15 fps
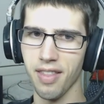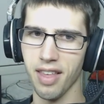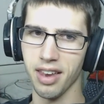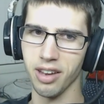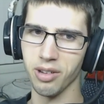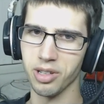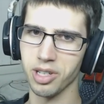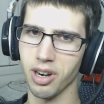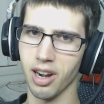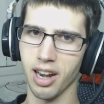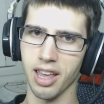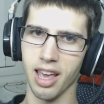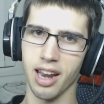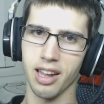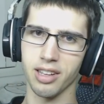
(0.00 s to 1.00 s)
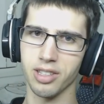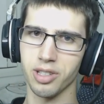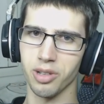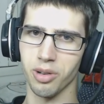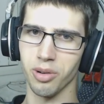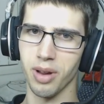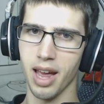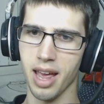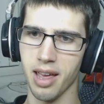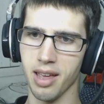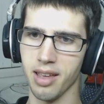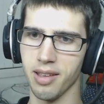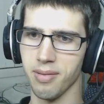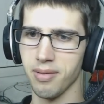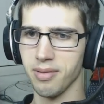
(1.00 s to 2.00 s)
And then you're trying to get it to
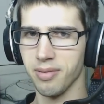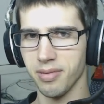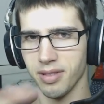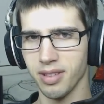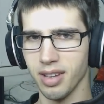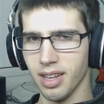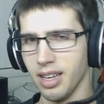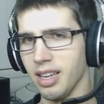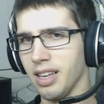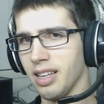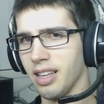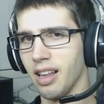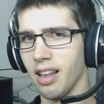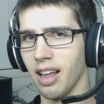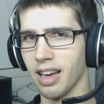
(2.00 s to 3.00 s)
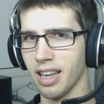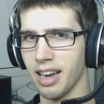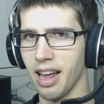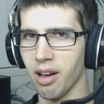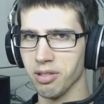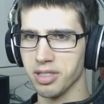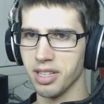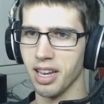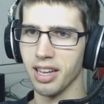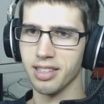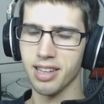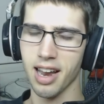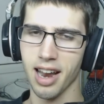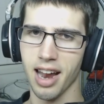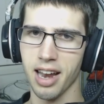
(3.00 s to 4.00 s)
a like an
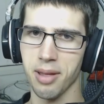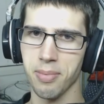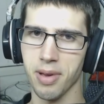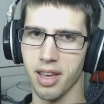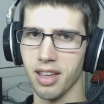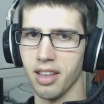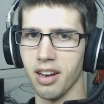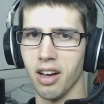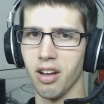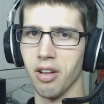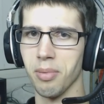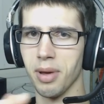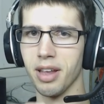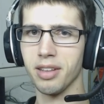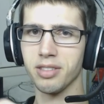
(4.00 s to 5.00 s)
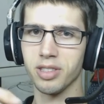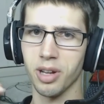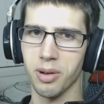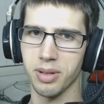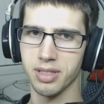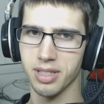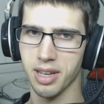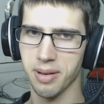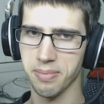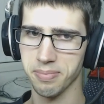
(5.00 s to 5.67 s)
LCD 1080p, you know what I mean? So